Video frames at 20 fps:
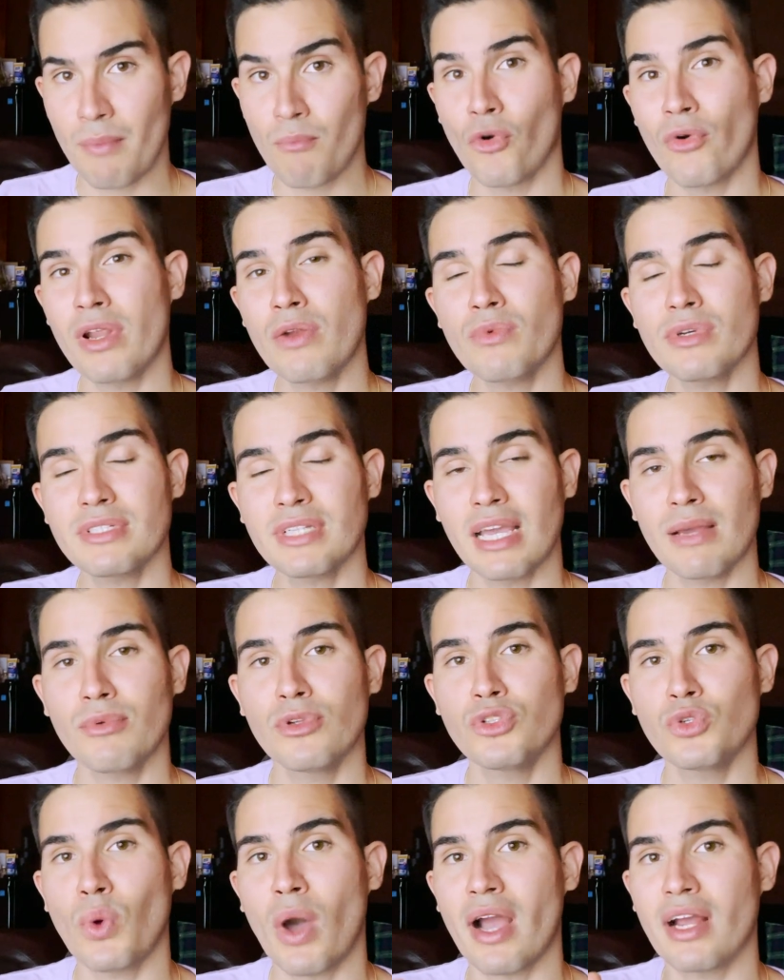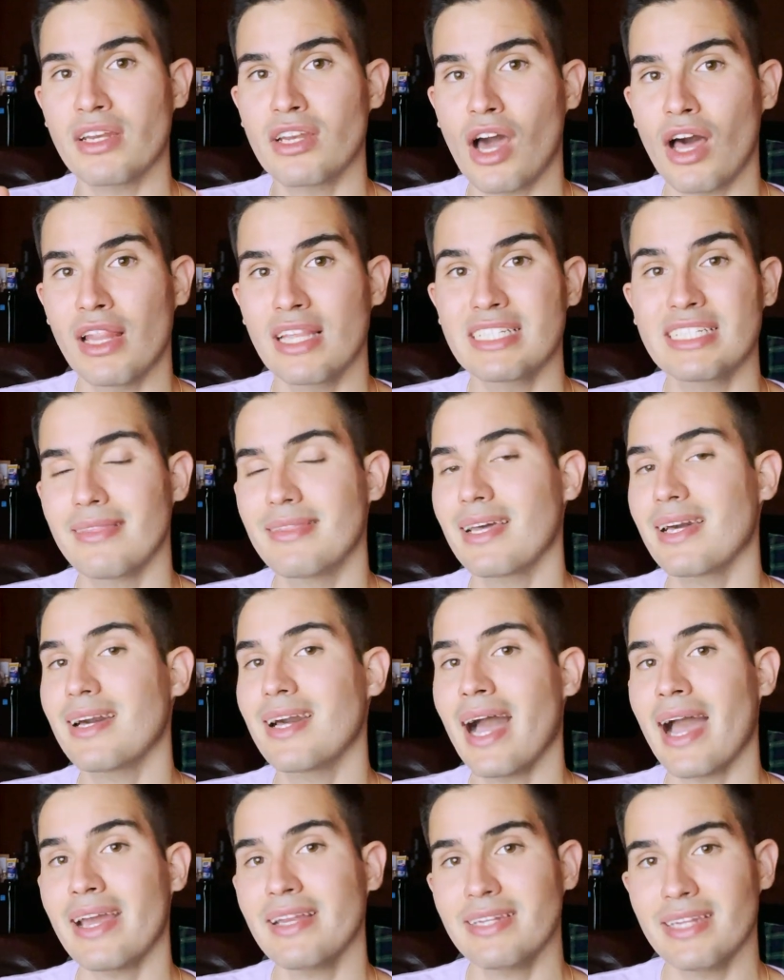Maureen was able to acknowledge the
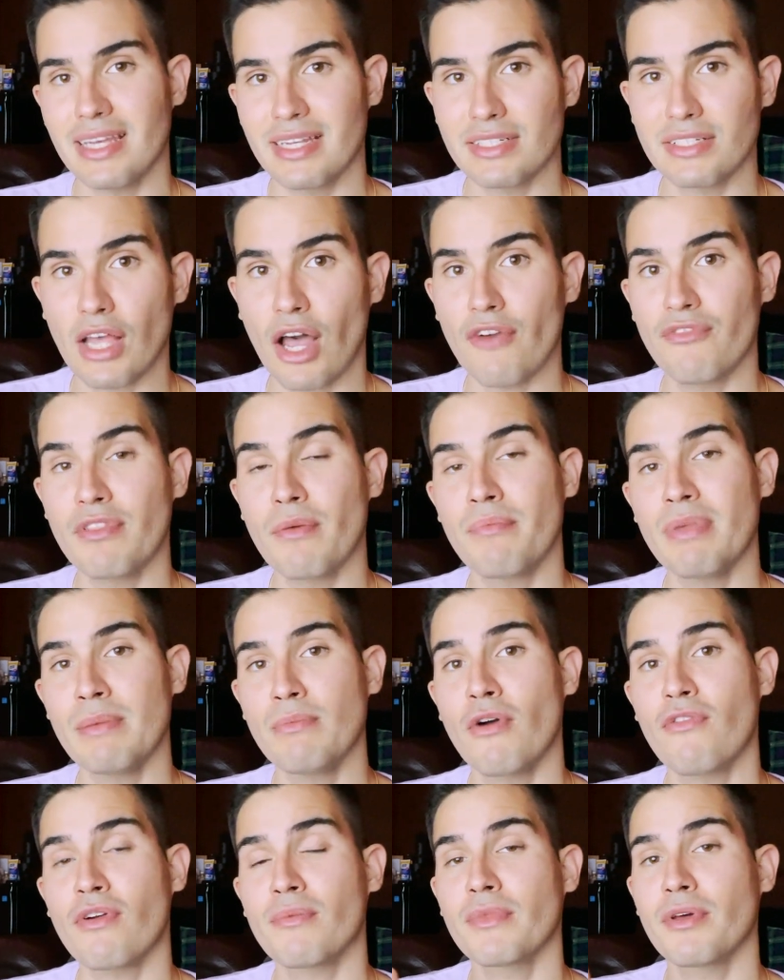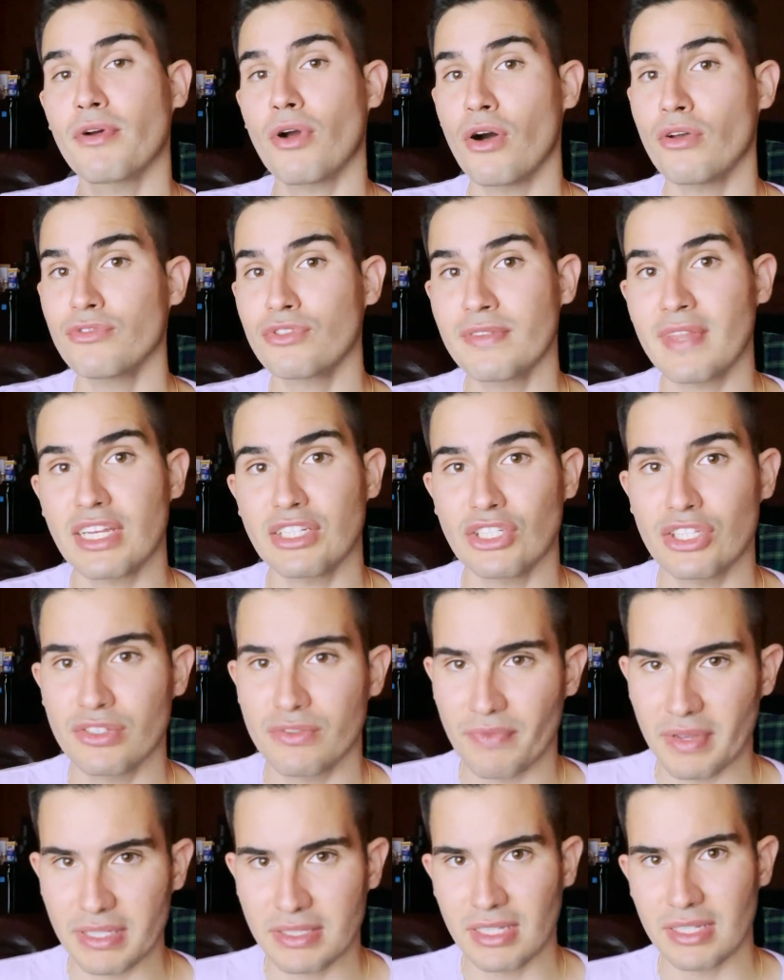kindness of the people from the country that she's
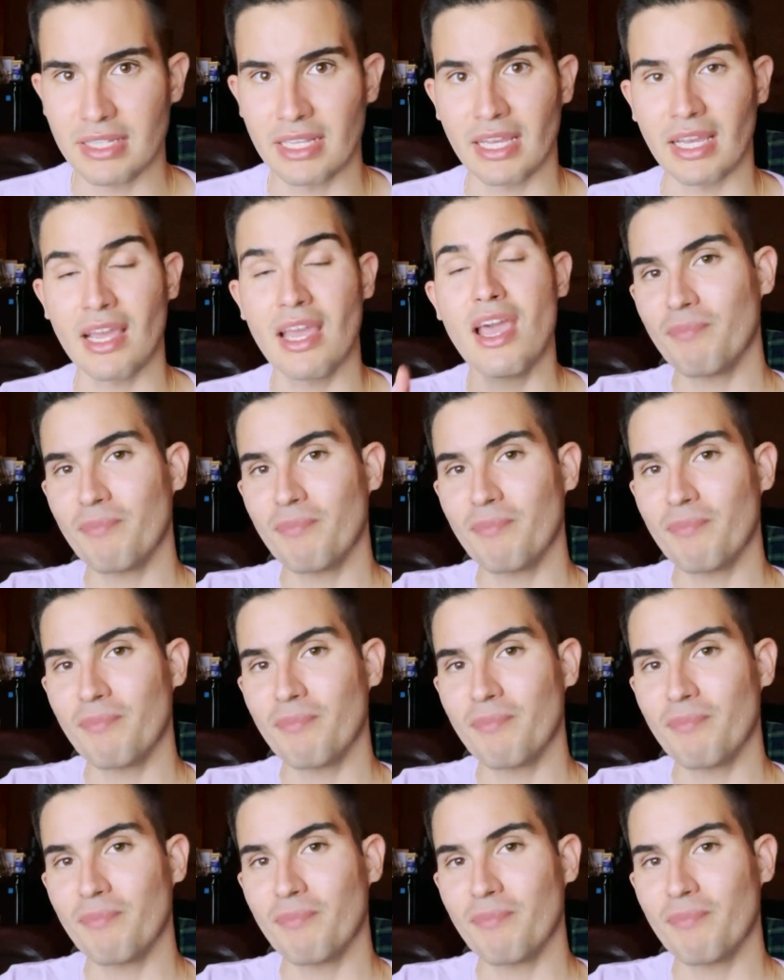visiting.